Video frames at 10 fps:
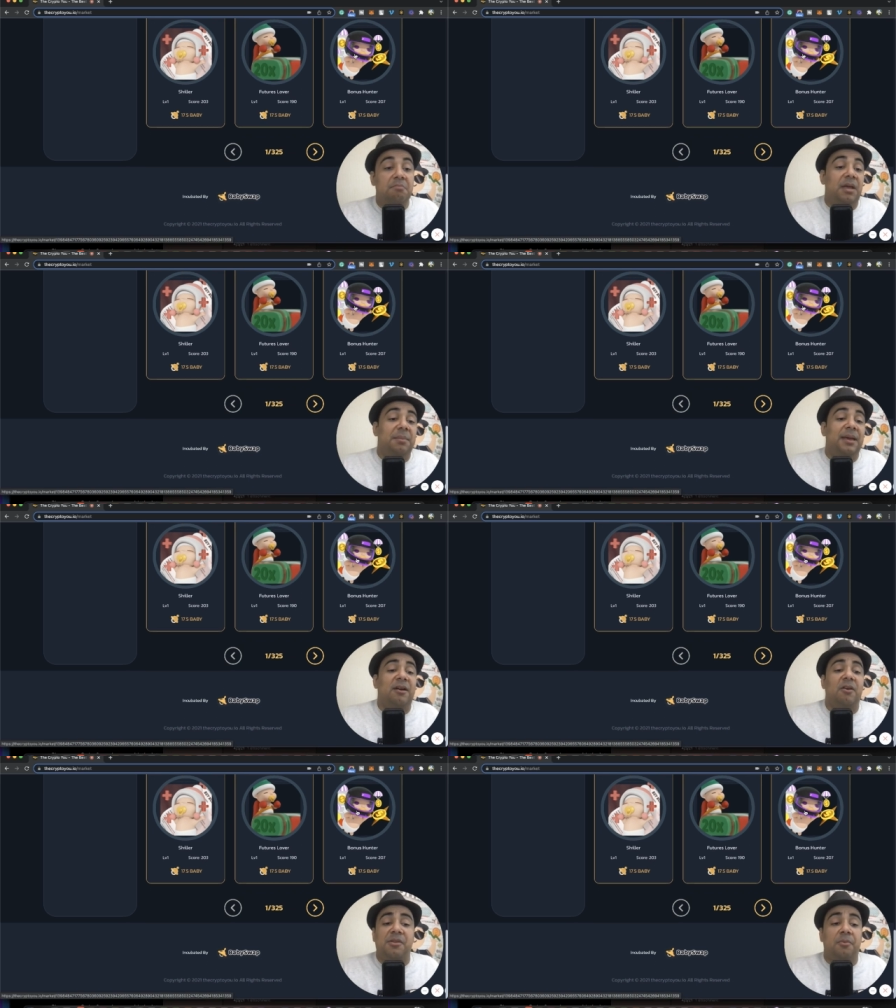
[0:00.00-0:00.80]
Maybe I
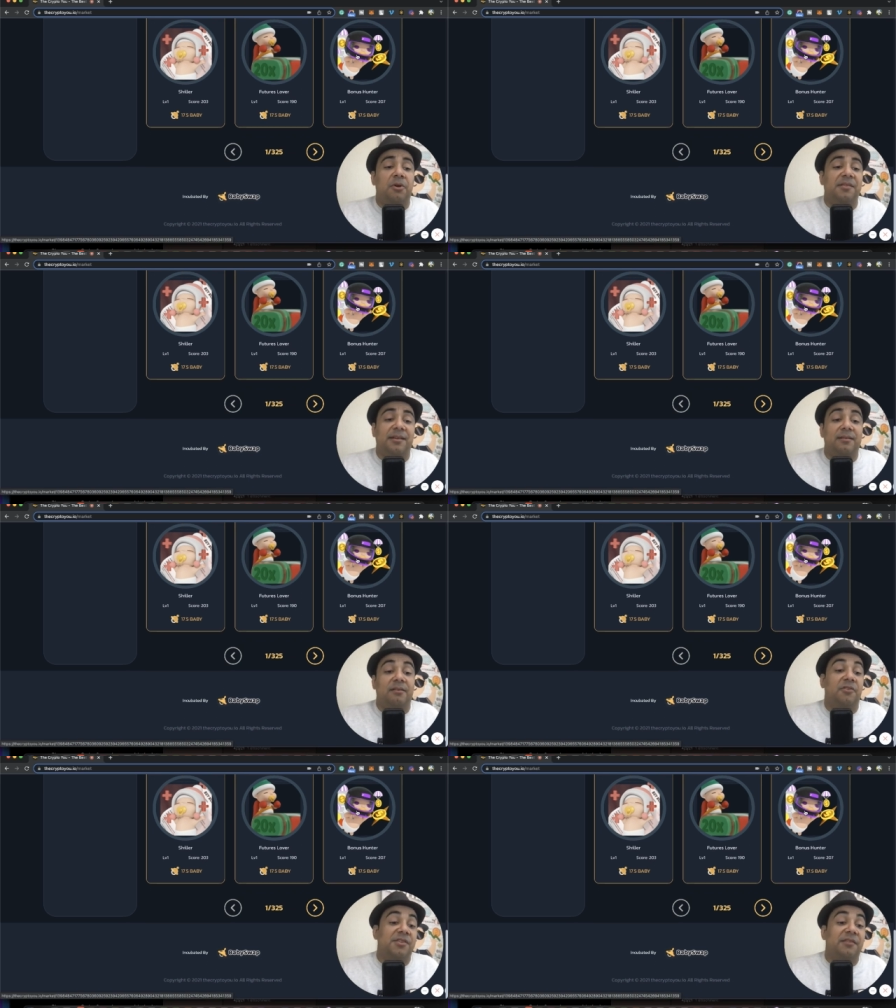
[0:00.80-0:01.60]
go with a bonus hunter
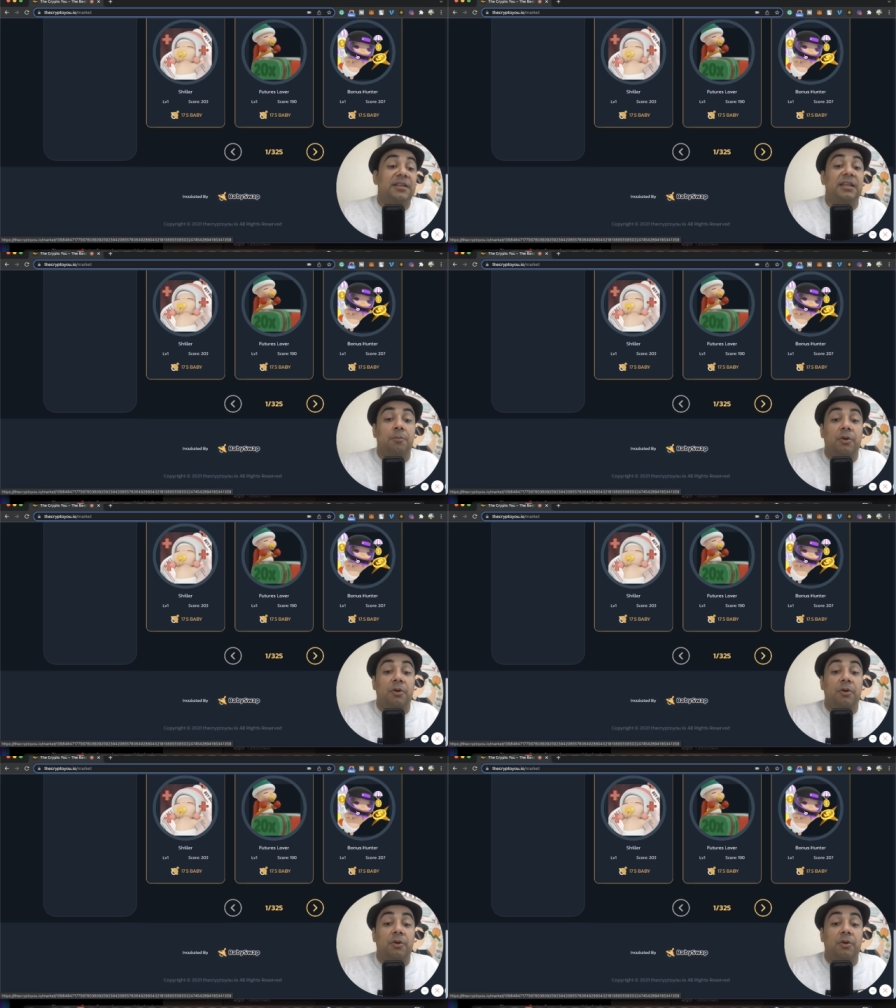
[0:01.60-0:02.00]
for seventeen